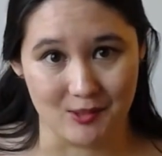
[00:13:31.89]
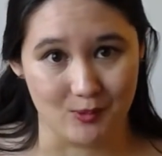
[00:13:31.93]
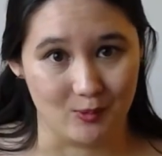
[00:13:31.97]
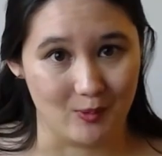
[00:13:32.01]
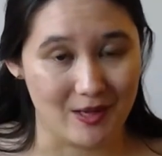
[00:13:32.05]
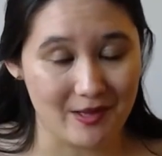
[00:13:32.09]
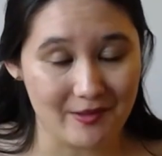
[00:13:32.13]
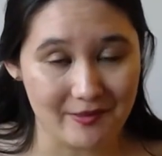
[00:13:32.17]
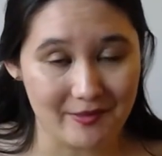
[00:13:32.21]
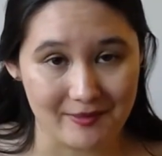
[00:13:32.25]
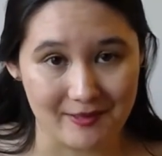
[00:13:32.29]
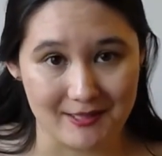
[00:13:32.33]

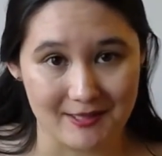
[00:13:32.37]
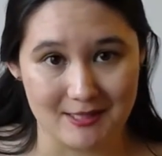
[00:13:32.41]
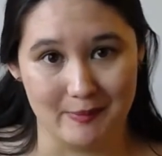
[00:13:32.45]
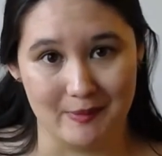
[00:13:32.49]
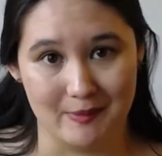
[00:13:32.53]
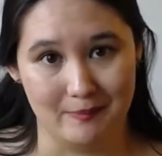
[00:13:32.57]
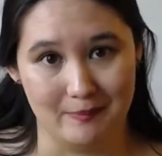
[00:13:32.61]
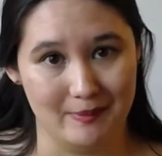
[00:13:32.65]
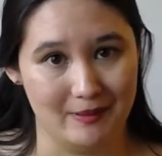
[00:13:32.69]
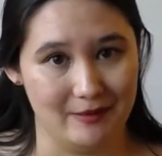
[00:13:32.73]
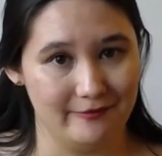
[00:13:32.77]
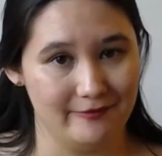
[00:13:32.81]
wealth that's
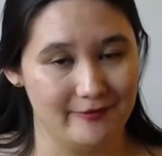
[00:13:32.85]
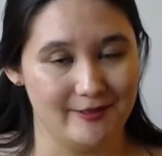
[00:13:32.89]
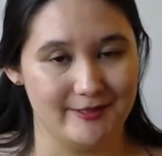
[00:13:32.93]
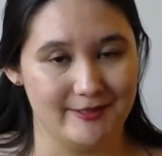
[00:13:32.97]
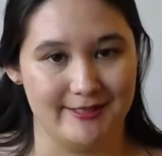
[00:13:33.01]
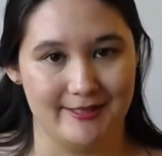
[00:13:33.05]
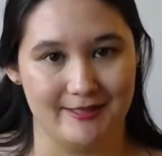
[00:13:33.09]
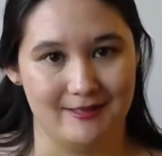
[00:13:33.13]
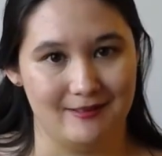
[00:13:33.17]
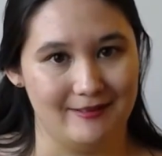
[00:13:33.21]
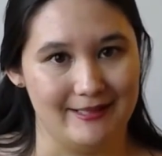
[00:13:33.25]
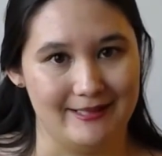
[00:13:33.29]
been built for
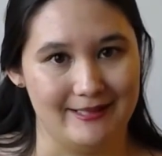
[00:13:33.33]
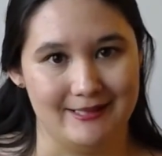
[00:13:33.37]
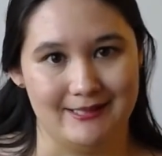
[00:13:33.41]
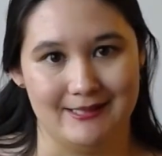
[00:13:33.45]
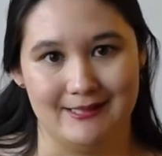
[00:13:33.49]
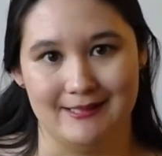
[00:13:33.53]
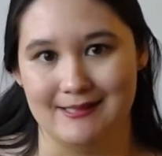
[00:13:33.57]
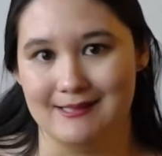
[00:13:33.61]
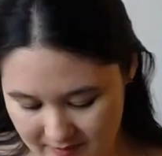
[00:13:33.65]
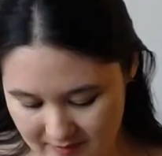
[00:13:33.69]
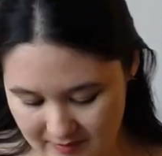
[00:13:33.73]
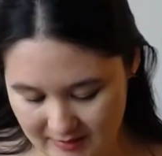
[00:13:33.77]
generations,